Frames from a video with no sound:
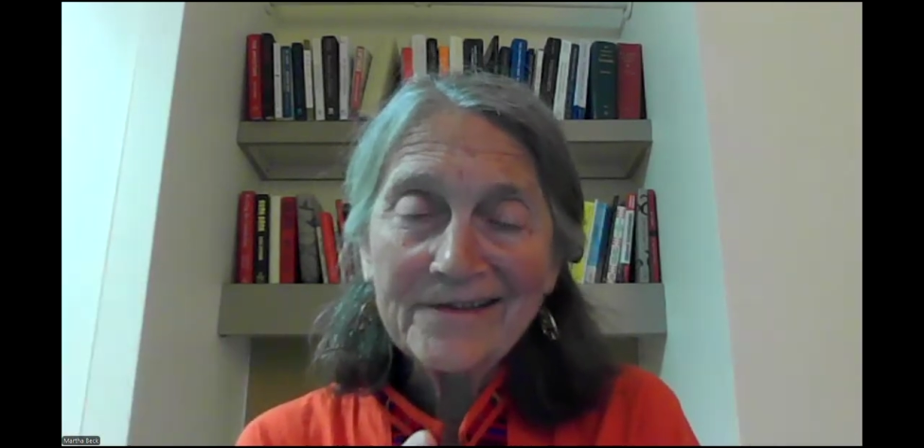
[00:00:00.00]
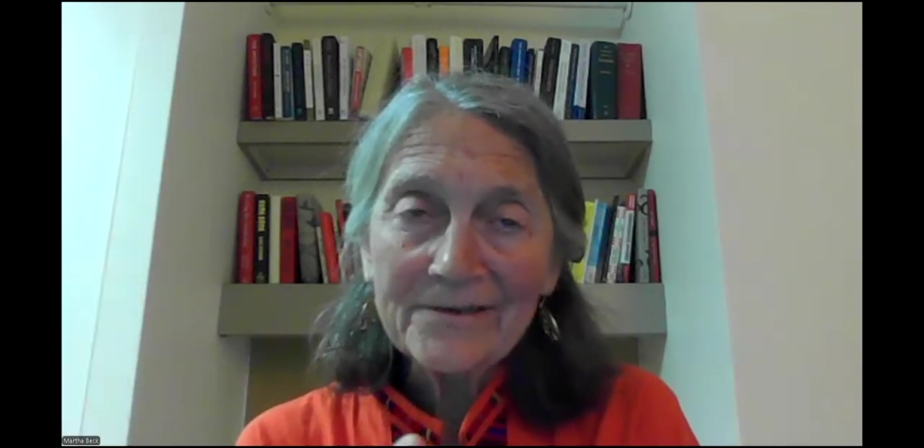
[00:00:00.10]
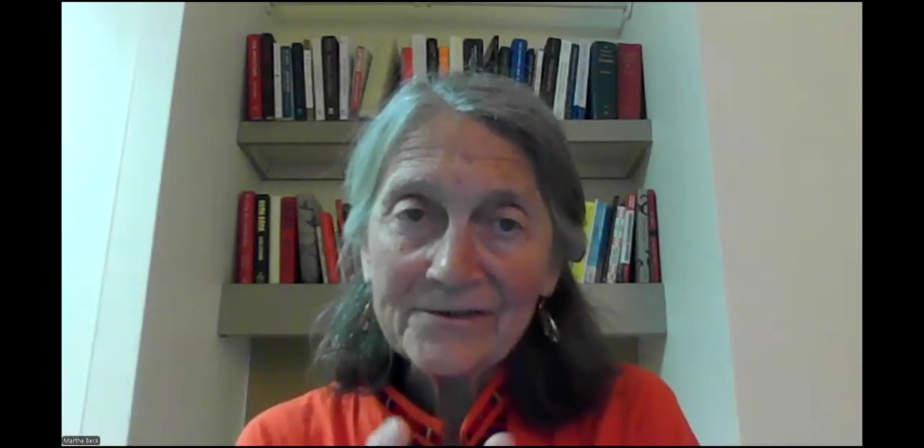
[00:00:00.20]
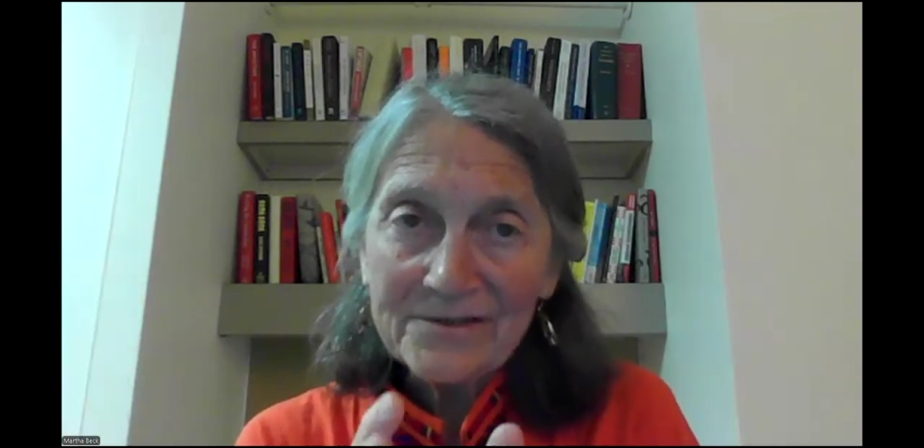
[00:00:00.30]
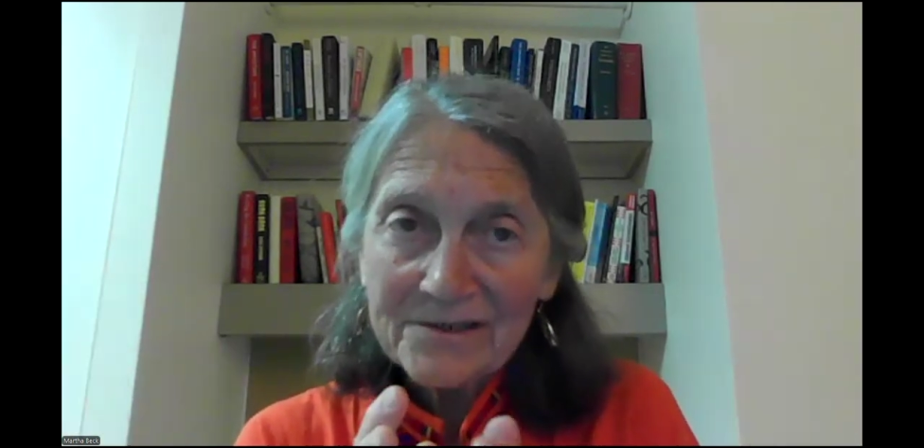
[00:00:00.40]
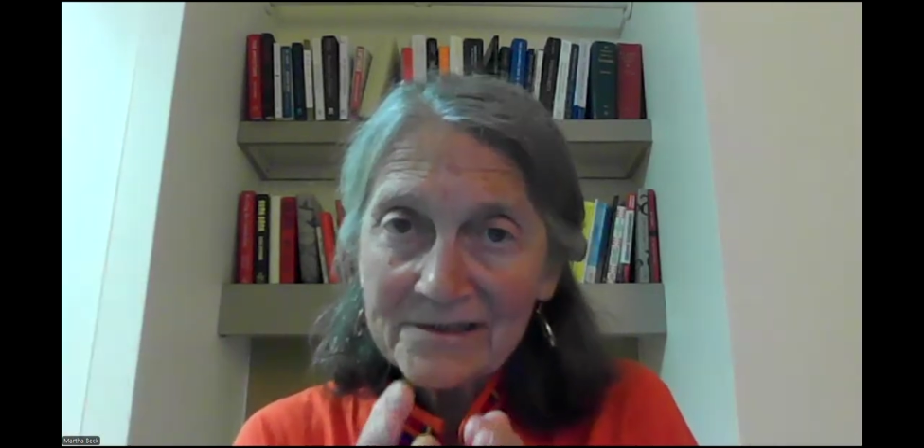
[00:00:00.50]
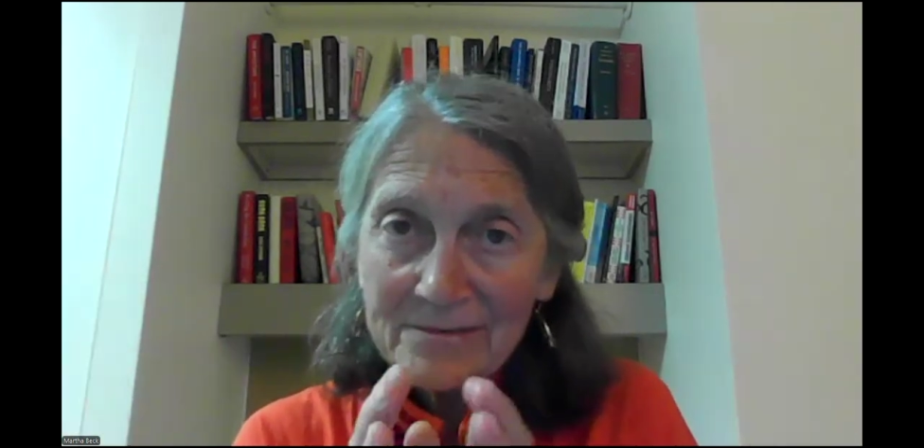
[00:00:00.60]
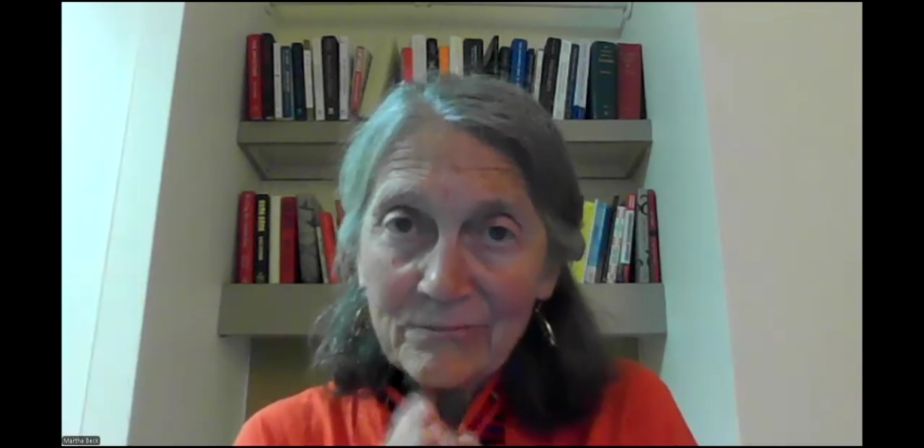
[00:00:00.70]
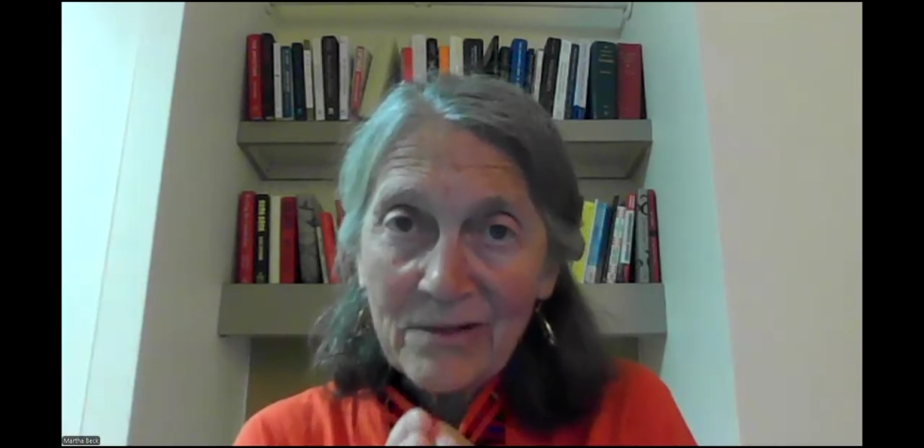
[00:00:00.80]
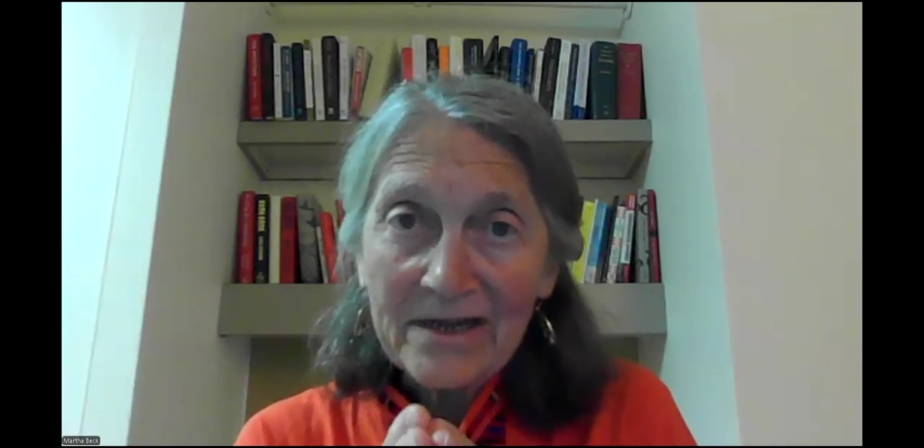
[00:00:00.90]
There's
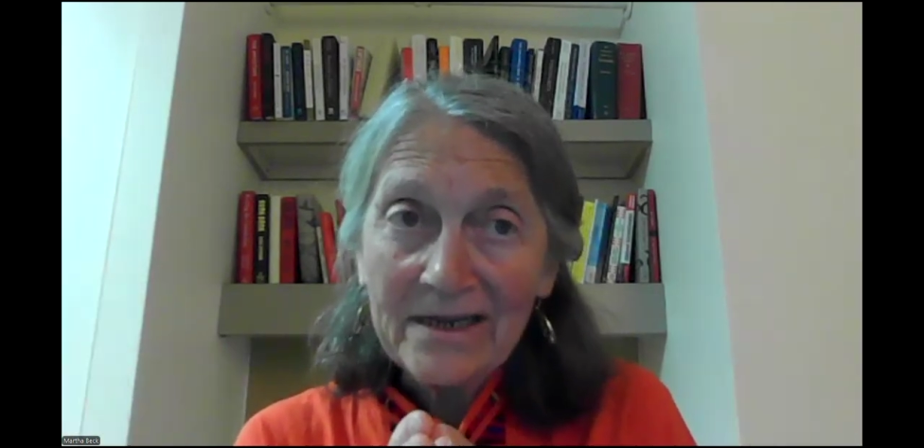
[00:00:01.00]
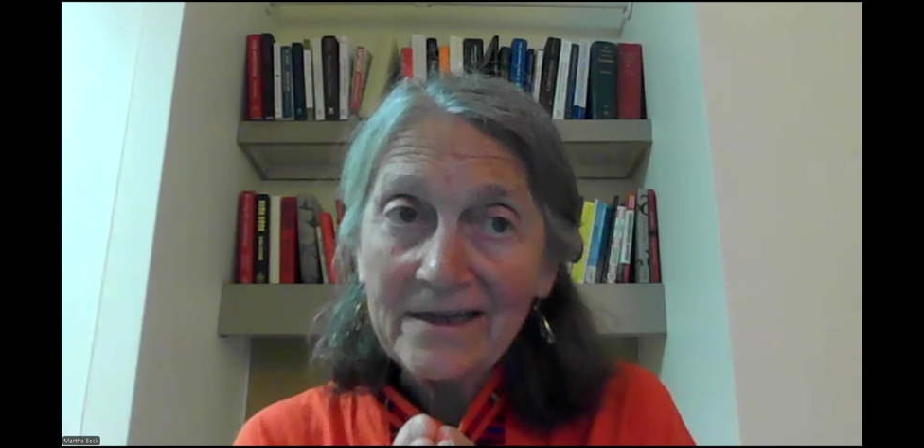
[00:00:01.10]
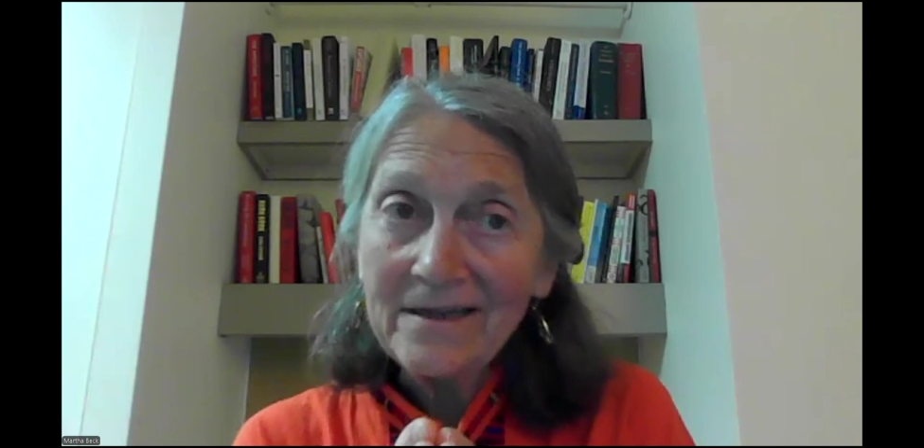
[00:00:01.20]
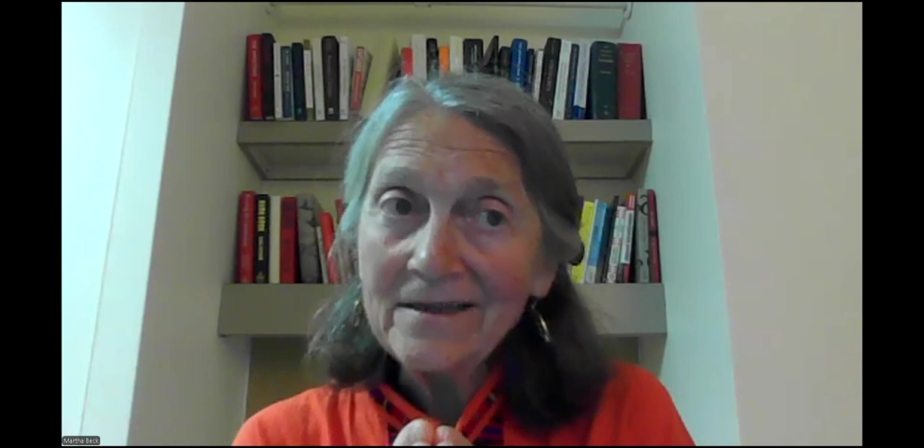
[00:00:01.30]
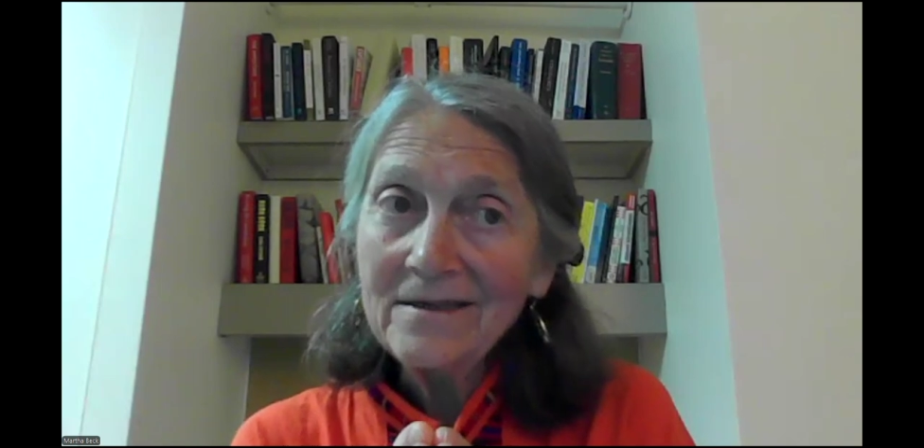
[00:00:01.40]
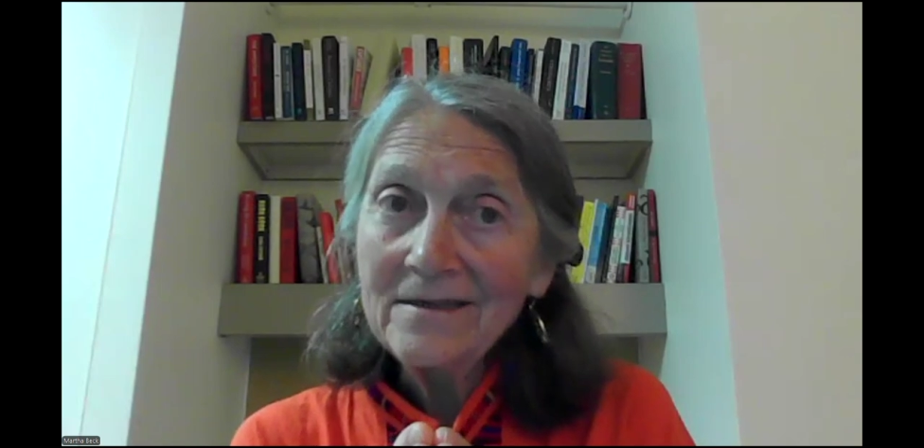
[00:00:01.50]
just many